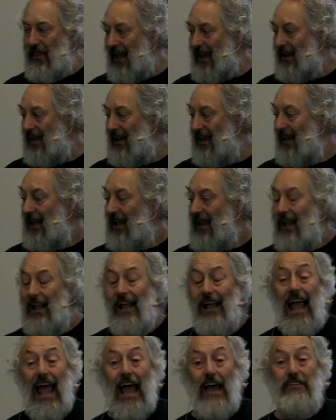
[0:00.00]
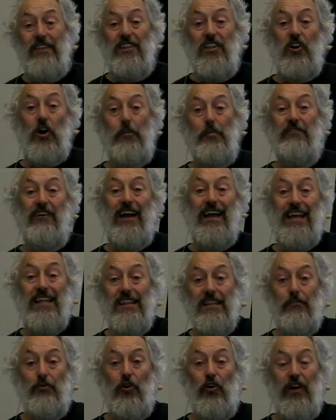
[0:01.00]
thing, having the copyright
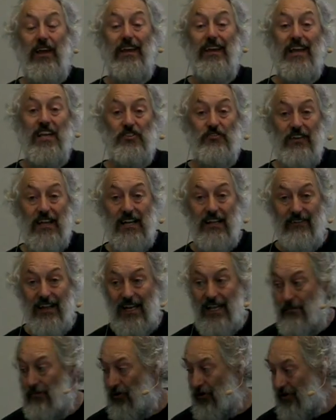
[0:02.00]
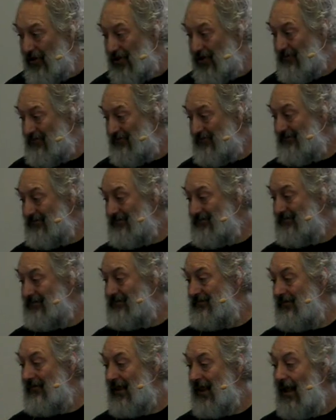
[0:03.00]
in the book is really, really important.
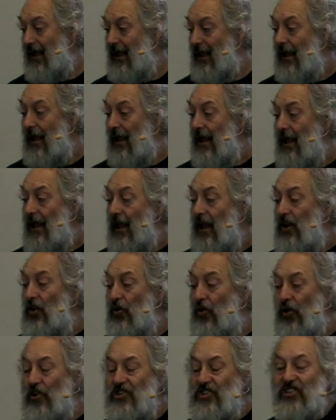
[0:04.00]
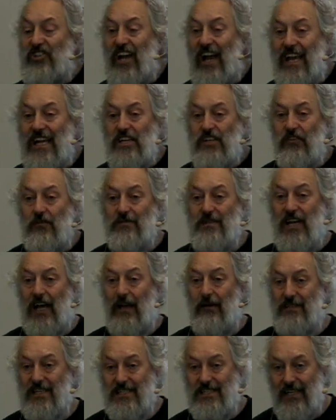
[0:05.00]
Laws change from
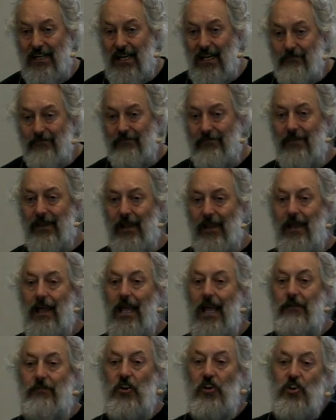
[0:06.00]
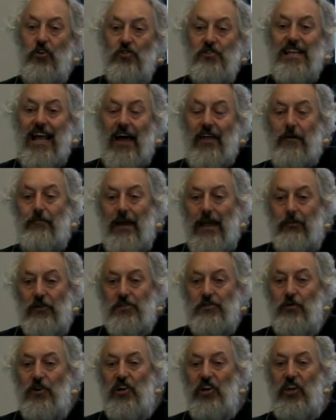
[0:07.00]
time to time. If you're using other
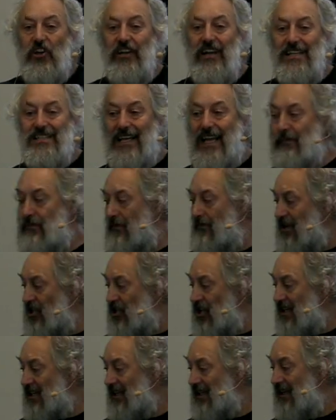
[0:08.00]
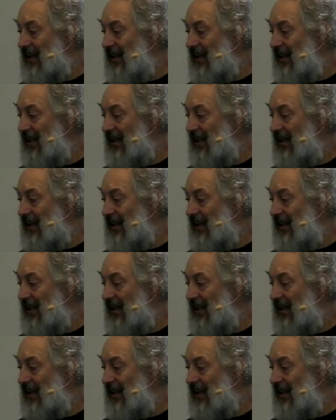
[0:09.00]
people's work, you need to get permission,